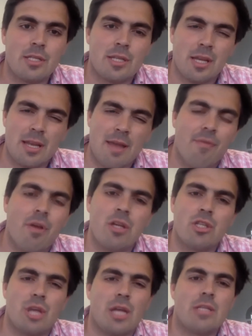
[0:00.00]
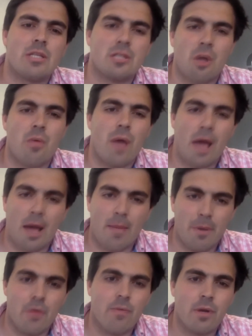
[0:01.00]
significant changes don't
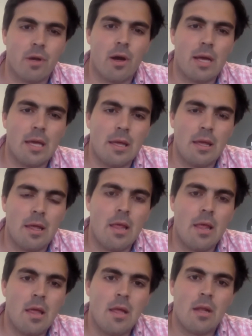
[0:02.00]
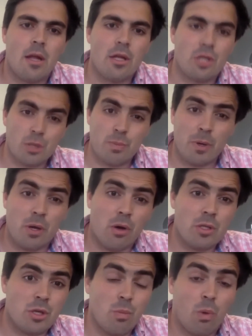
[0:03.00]
happen overnight. Like just
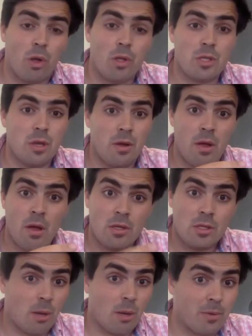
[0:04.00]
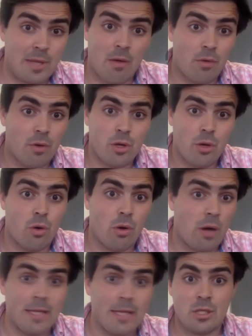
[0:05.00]
because you want to double down on your
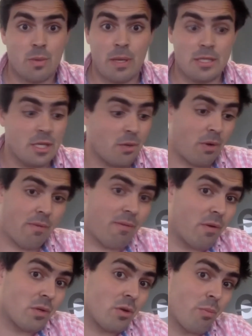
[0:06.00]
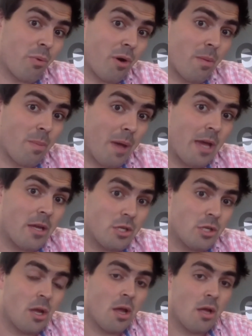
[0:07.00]
80-20, you want to focus on your product
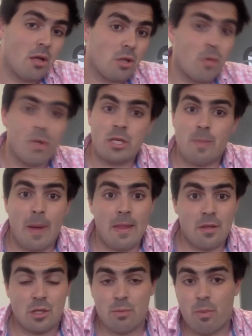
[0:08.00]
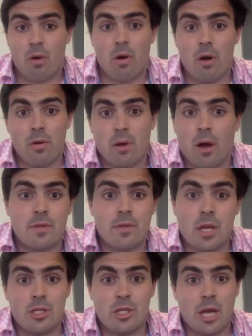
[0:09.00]
page, don't expect that tomorrow life's
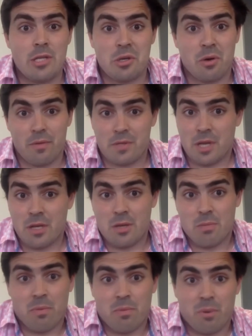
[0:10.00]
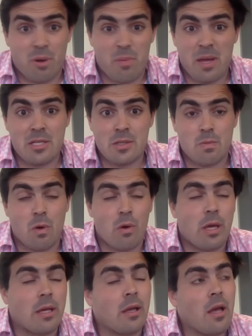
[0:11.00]
going to change and all of a sudden your product page is
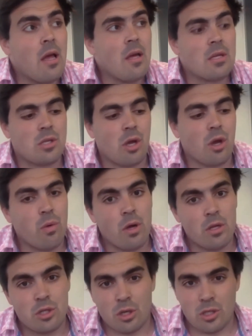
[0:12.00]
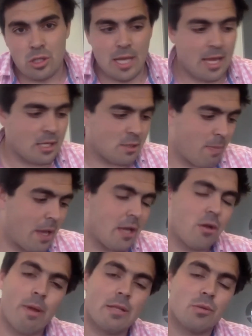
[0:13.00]
rocking. So just take some
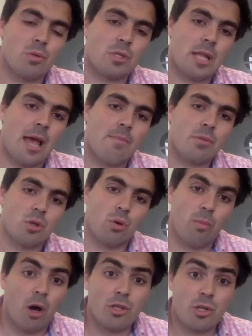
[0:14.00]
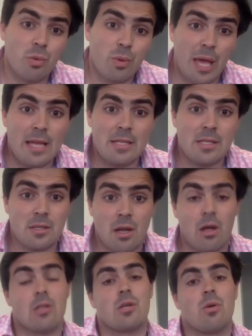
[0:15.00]
incremental steps or marginal gains, as I
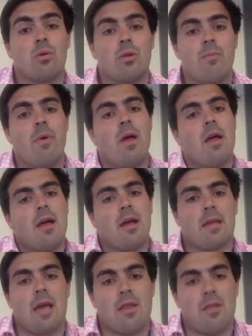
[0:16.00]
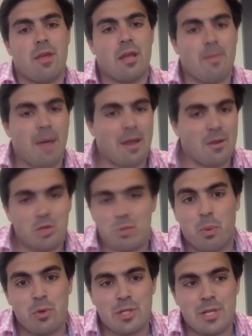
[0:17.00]
like to call them. Again, thinking about those
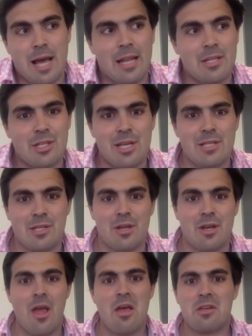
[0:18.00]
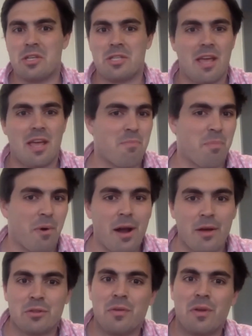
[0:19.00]
sports analogies, and so Dave
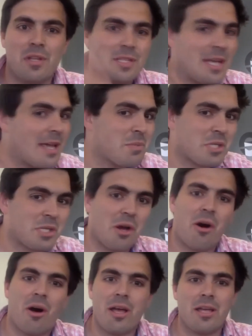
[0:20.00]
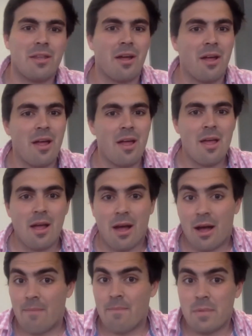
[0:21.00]
Brailsford and Team Sky and the
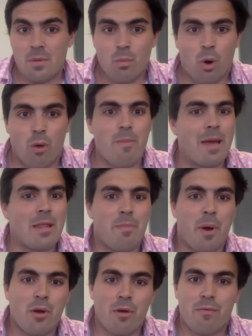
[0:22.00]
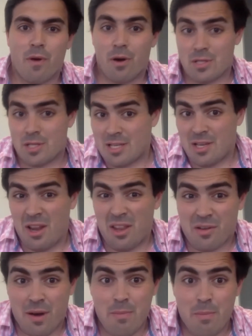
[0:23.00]
What Will Make the Boat Go Faster. That's another
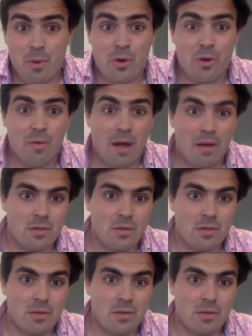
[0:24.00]
great book around